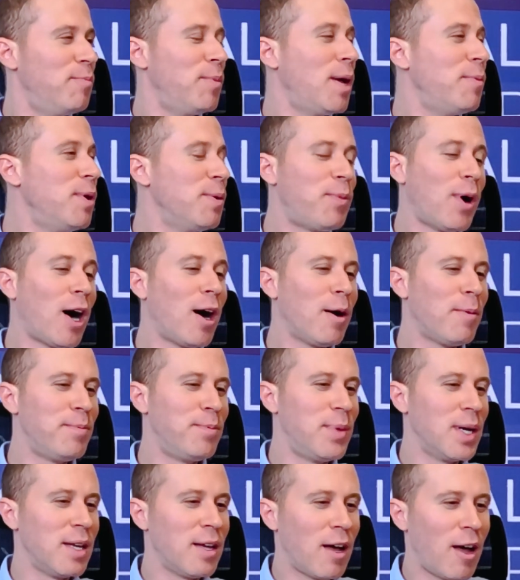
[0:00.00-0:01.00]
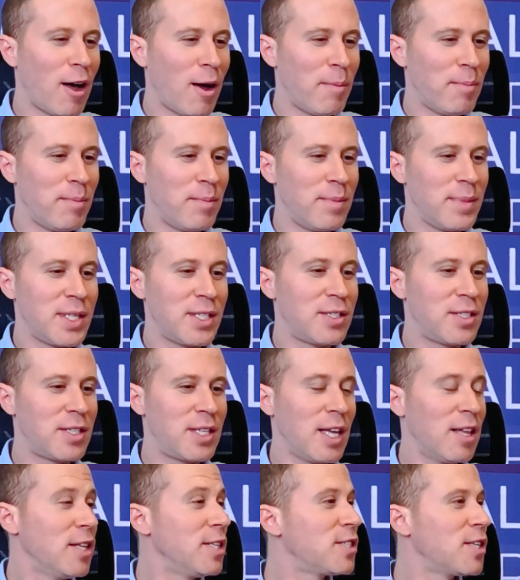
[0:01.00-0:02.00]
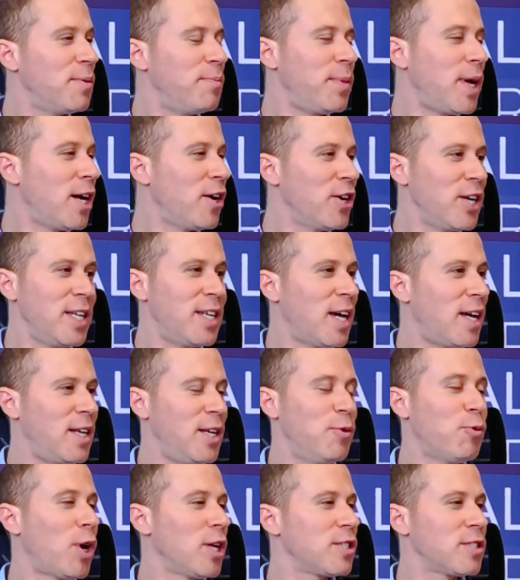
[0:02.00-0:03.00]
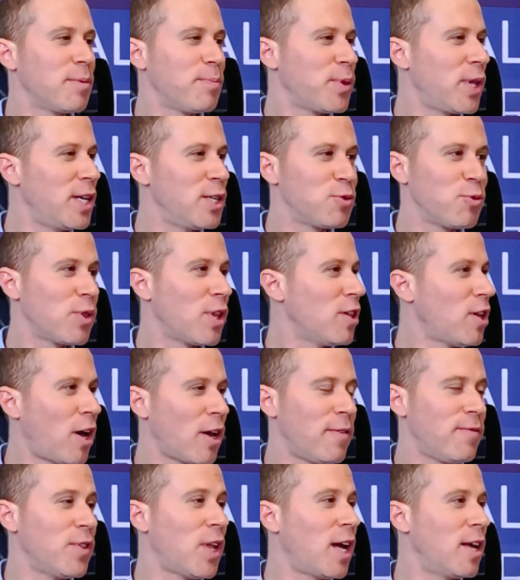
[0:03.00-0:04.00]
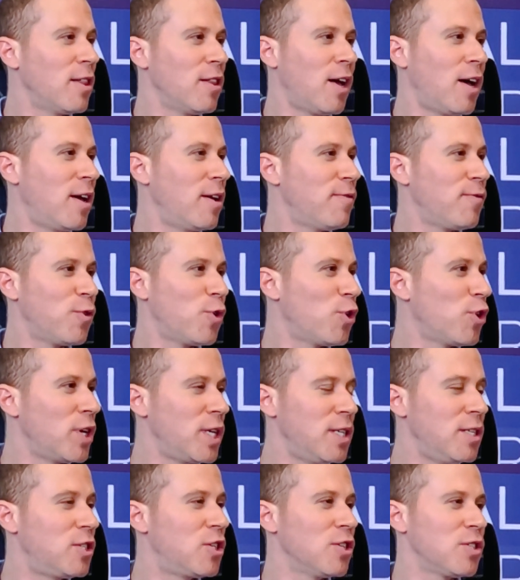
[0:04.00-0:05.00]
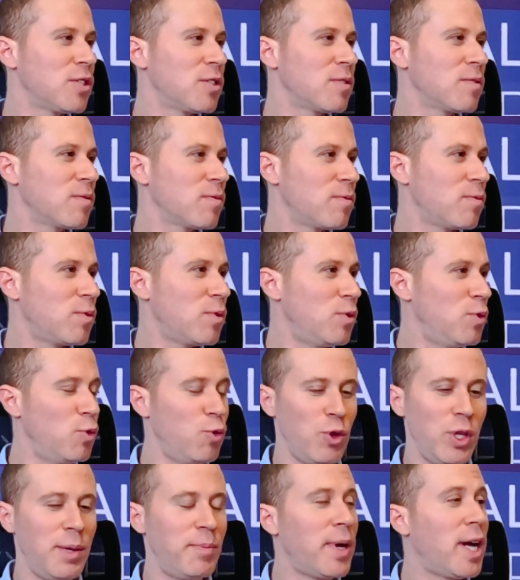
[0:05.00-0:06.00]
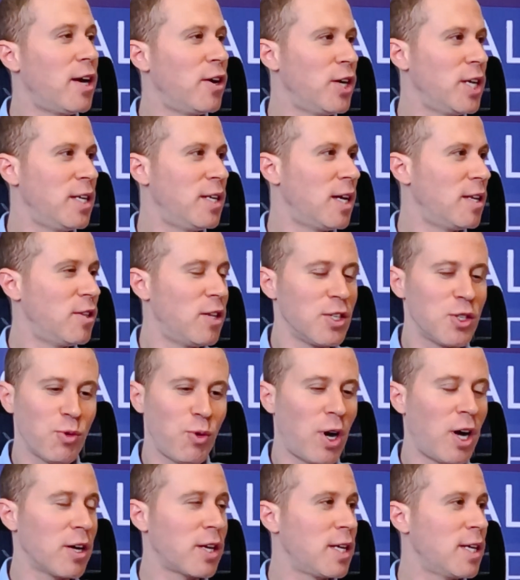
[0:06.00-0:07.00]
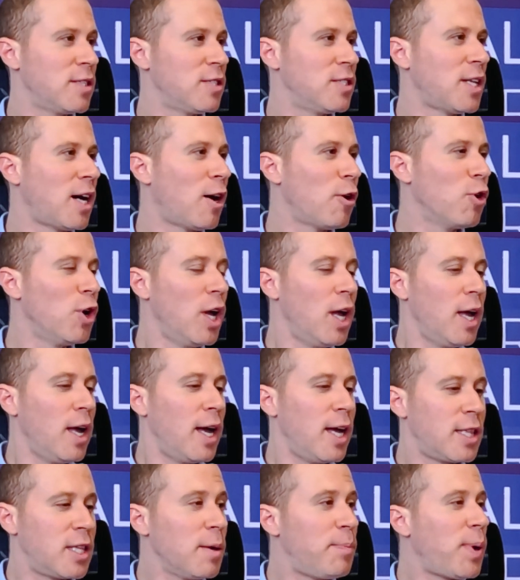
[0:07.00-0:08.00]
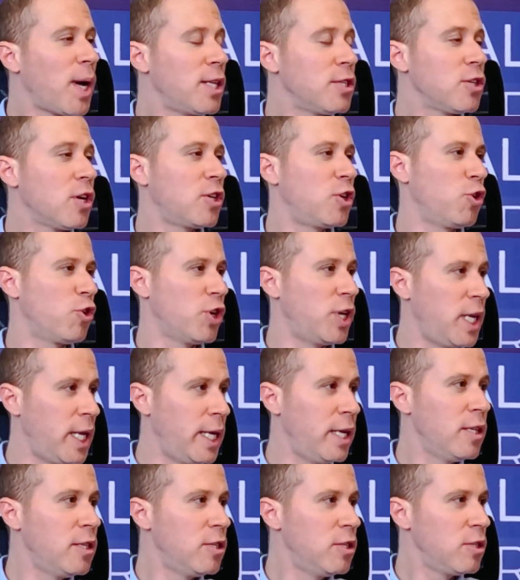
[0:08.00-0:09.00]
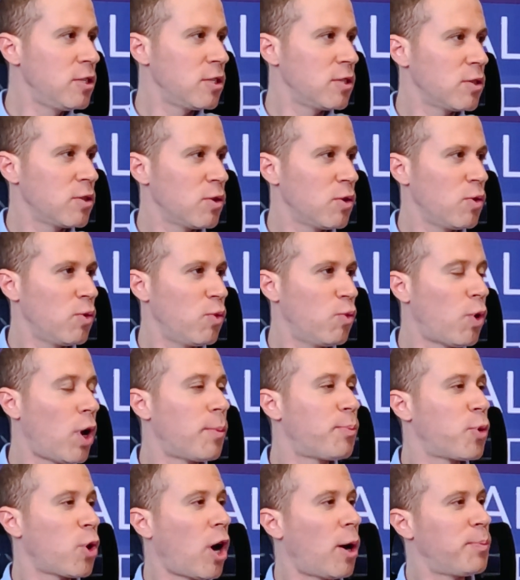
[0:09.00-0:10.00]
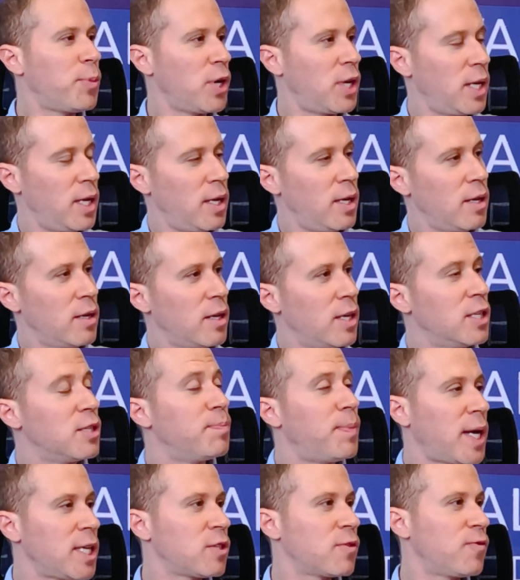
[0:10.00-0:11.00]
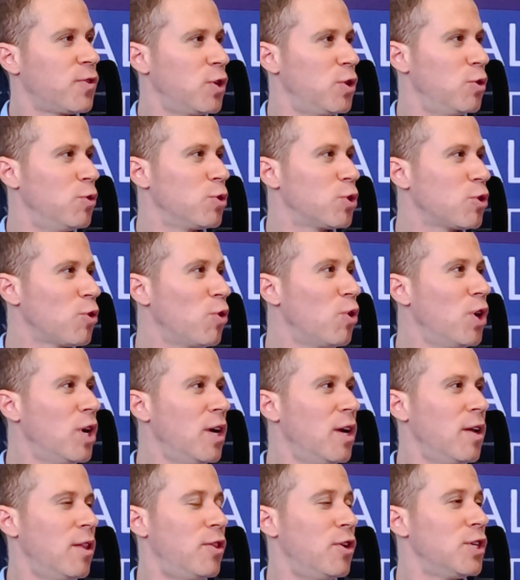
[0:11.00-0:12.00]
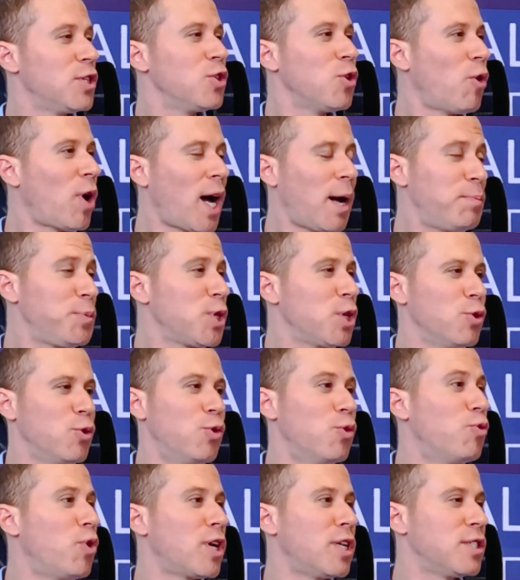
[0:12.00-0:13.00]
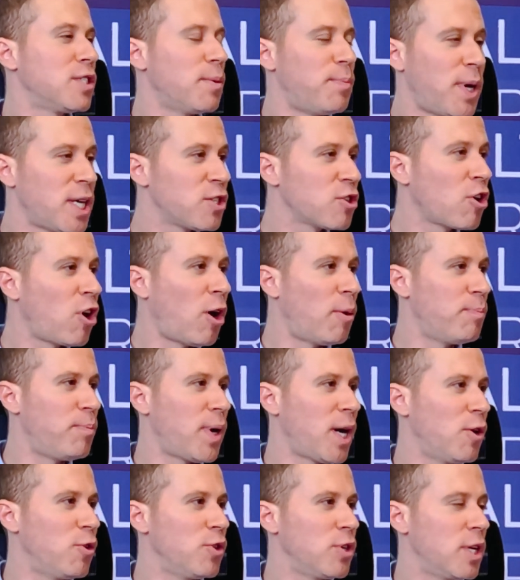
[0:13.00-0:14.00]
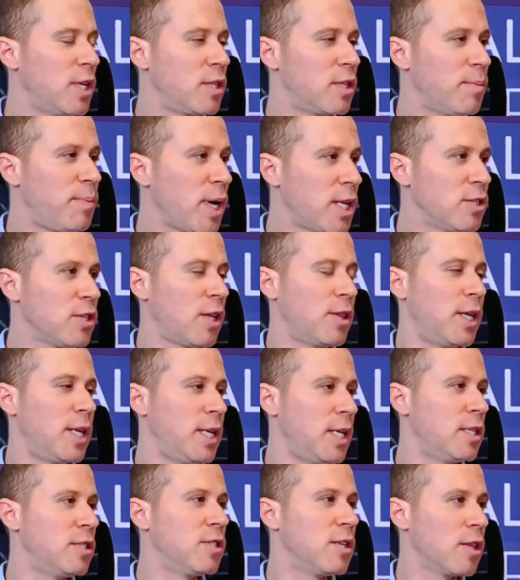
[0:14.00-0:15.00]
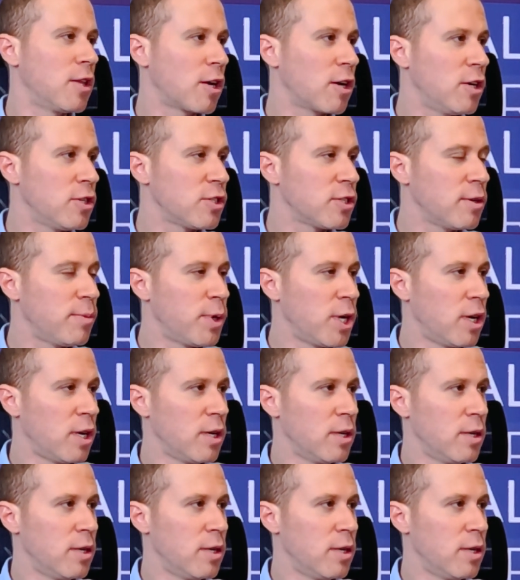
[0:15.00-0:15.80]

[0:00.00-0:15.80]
maybe so. Bob still isn't married and he wants a place with a lot of nightlife, or he's just newly married and doesn't want kids now. It depends on your needs, what property is best for you. So there's no absolute what is the best compound. It depends on the needs of the customer.